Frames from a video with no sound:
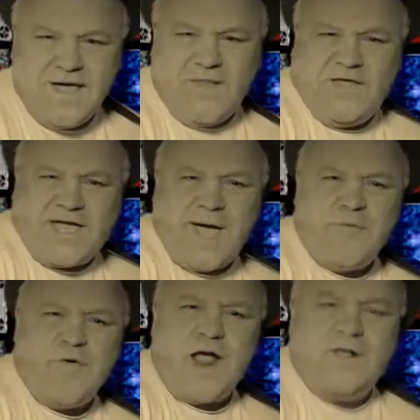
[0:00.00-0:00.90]
and the
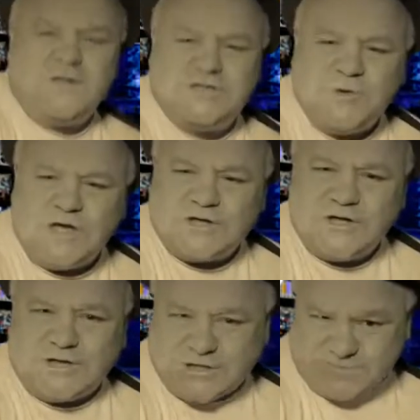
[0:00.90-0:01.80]
camera angle
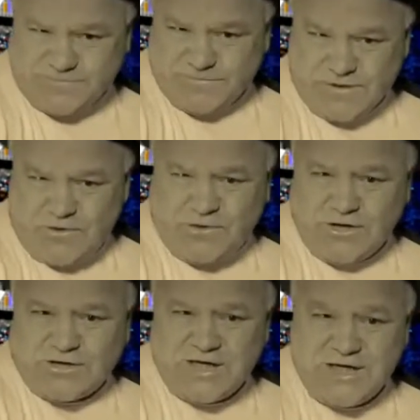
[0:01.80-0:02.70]
switches and all
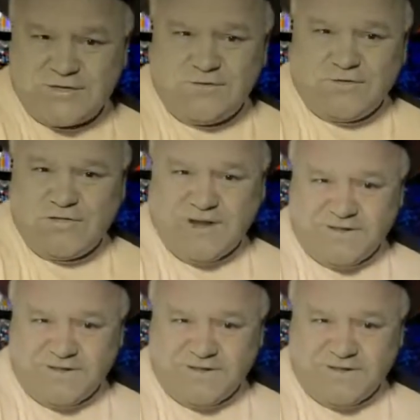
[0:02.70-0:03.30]
you see is nothing.